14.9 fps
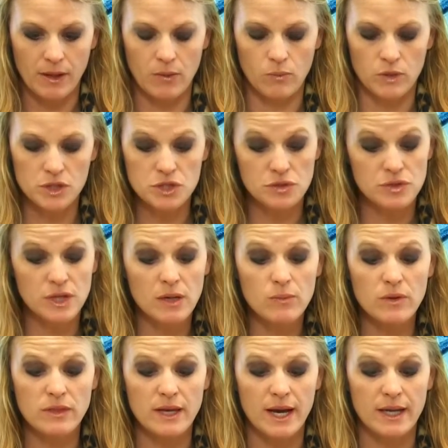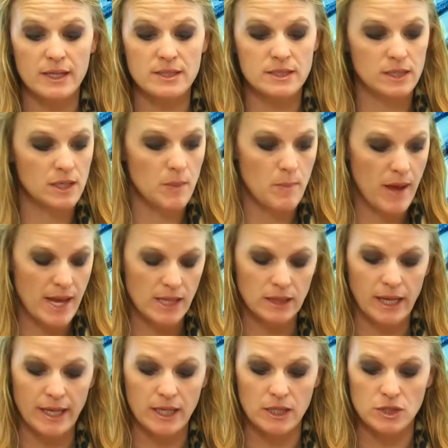Once you're done with that, it's going to make
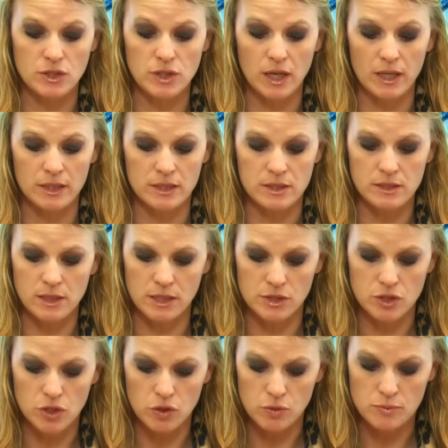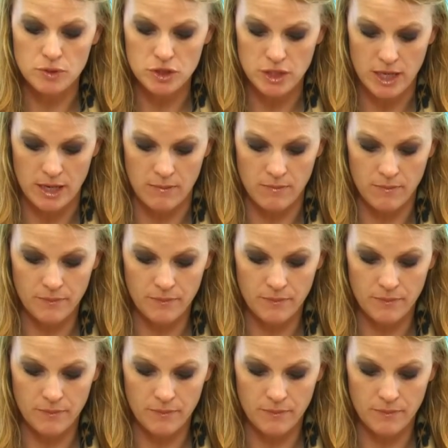like a tube shape.